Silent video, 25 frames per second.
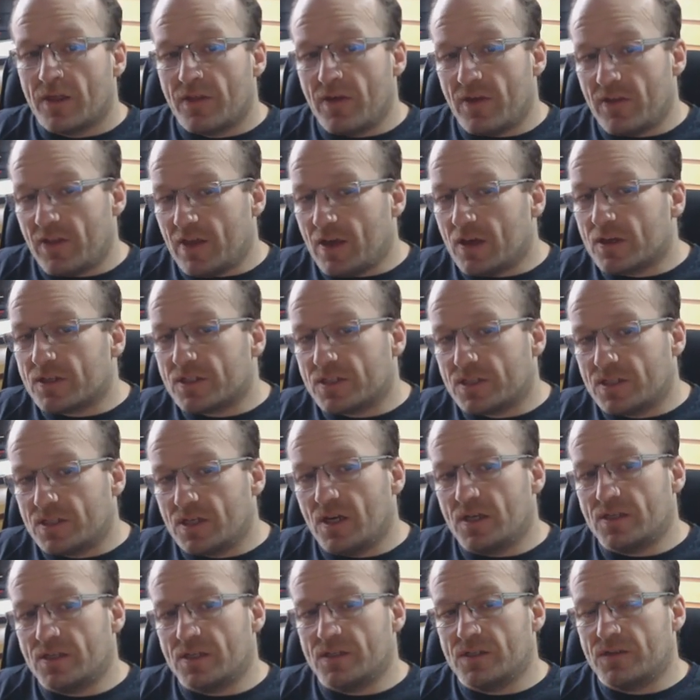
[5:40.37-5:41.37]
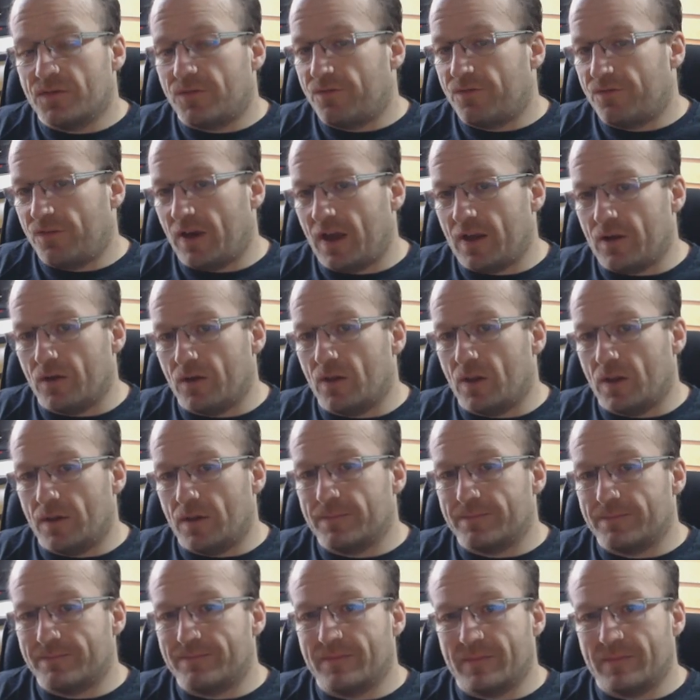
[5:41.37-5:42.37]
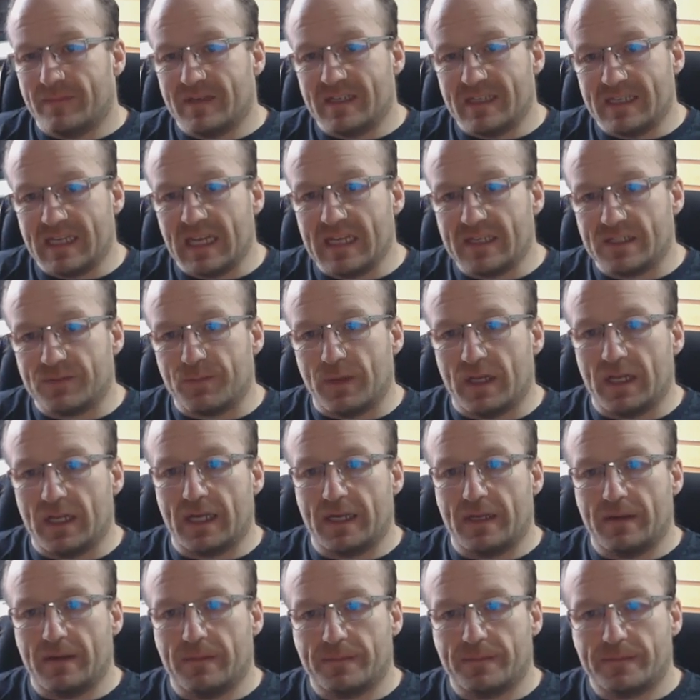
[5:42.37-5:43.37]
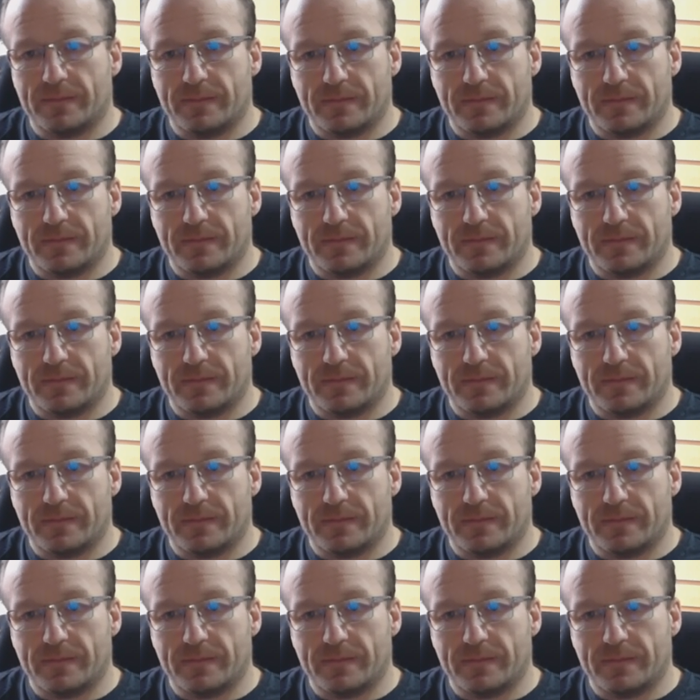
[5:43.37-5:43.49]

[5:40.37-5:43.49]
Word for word: then they are certain to fail dismally.